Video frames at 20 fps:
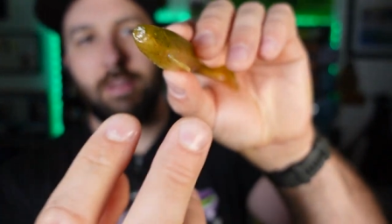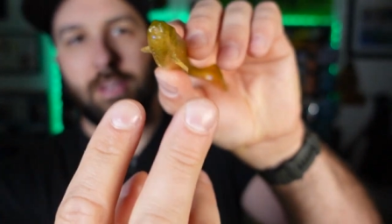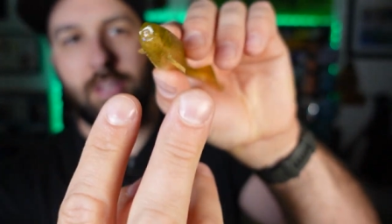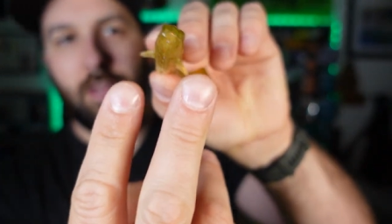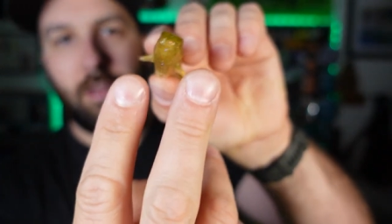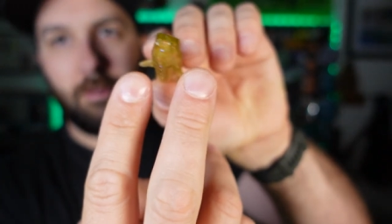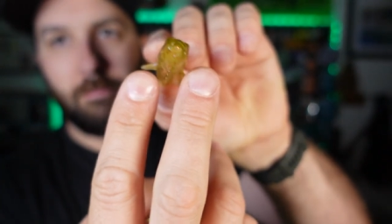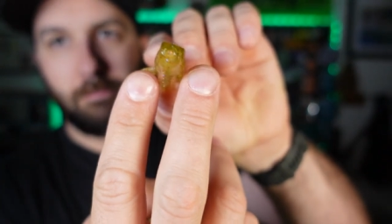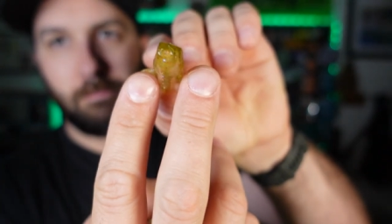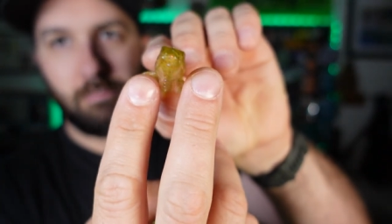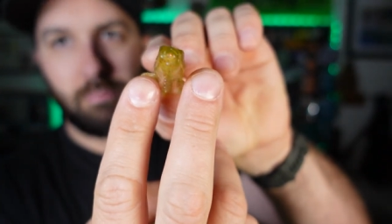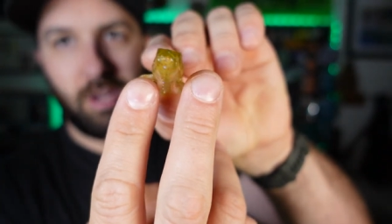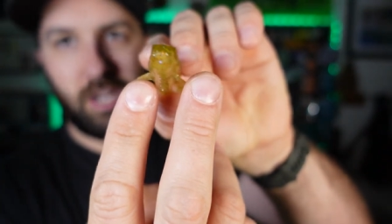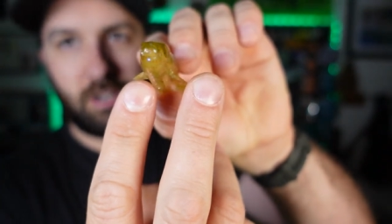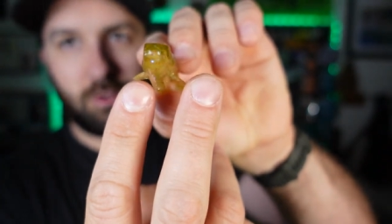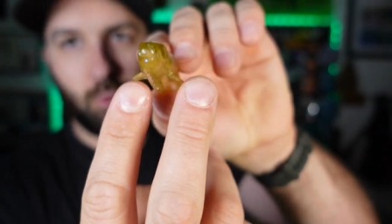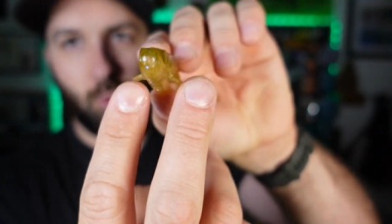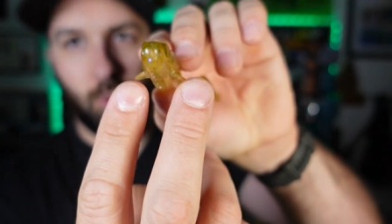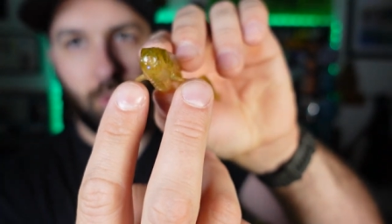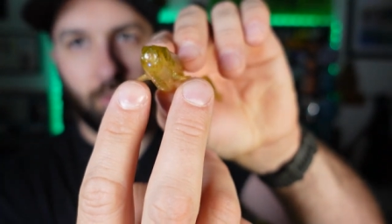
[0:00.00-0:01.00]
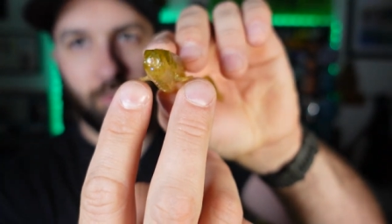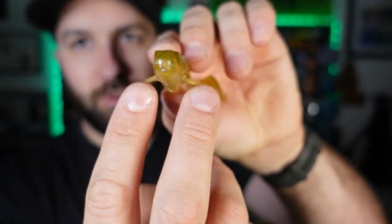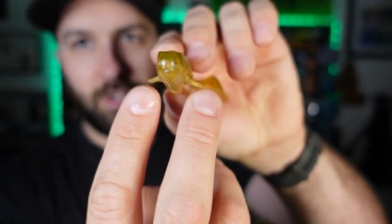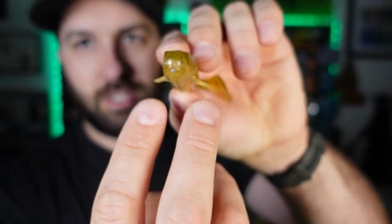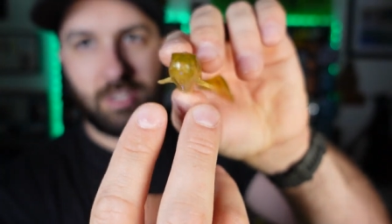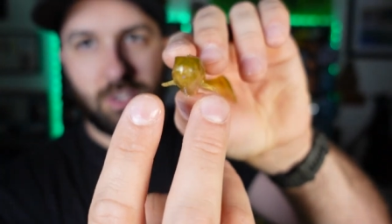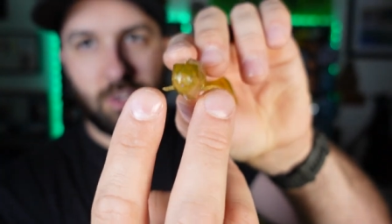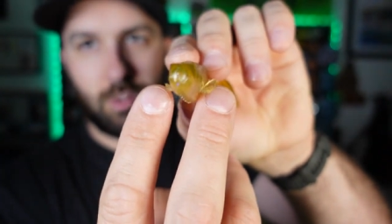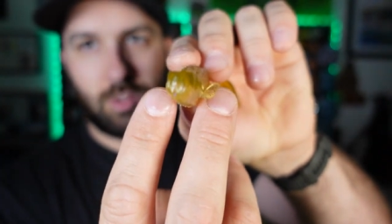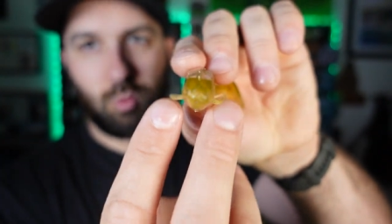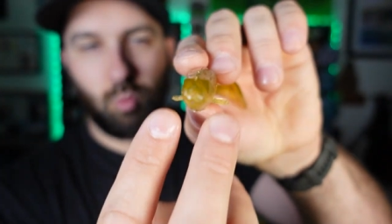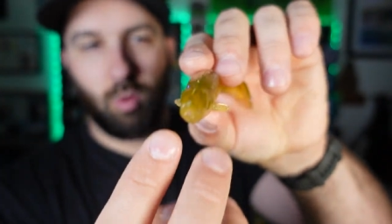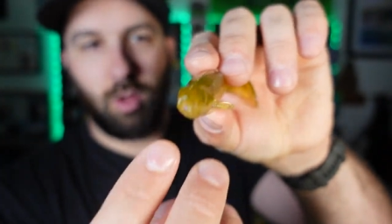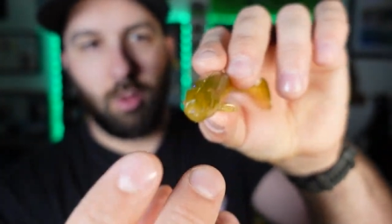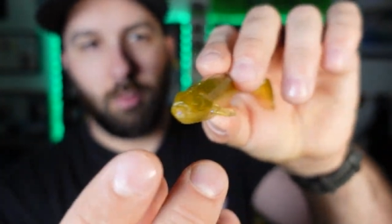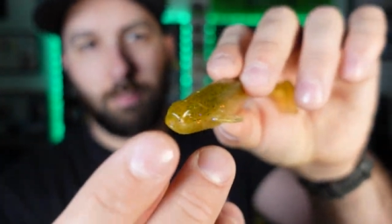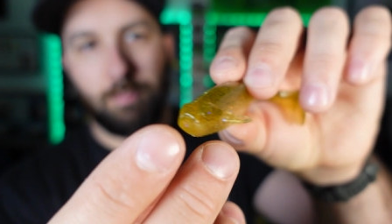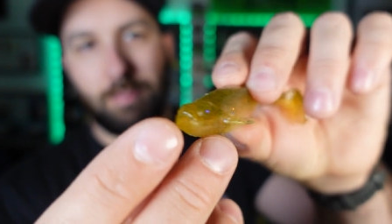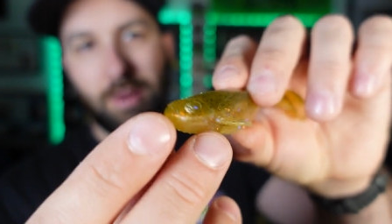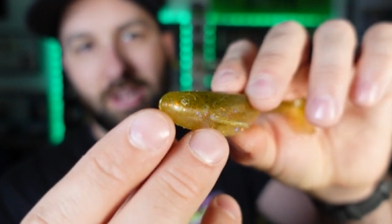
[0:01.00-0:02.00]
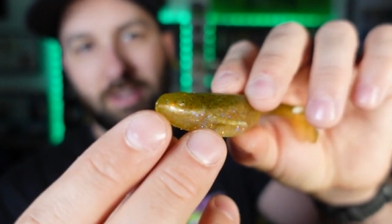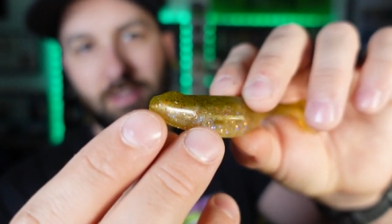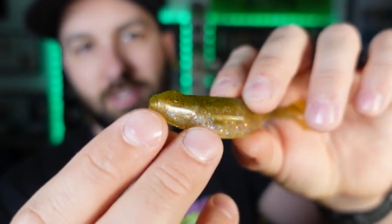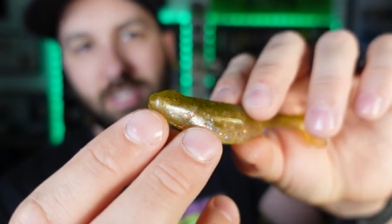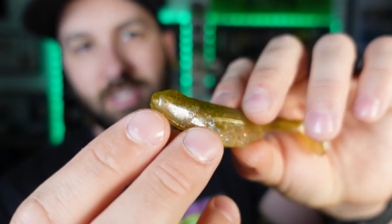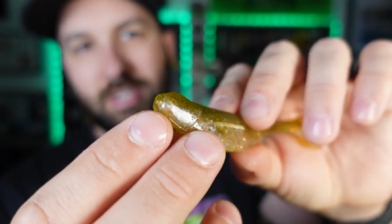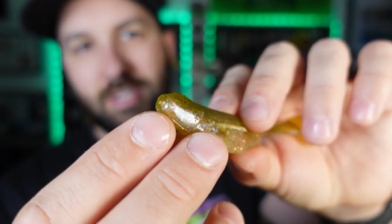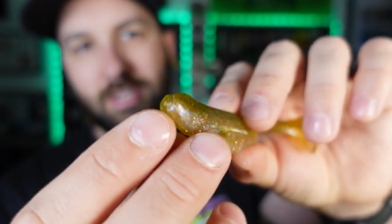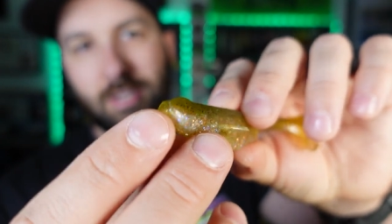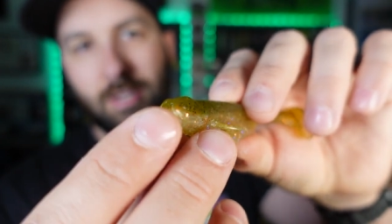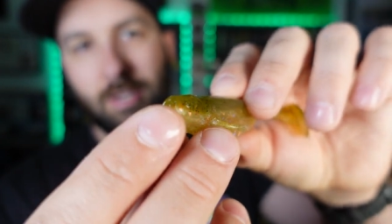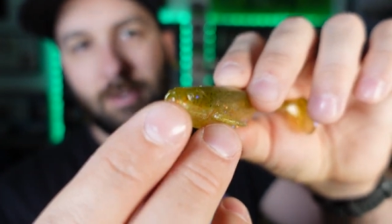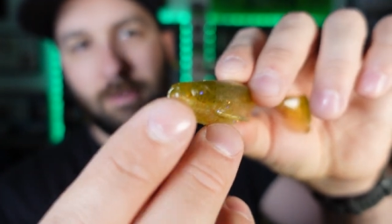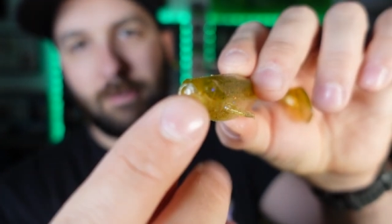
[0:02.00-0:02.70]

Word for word: Again, pectoral fin, so it's well balanced.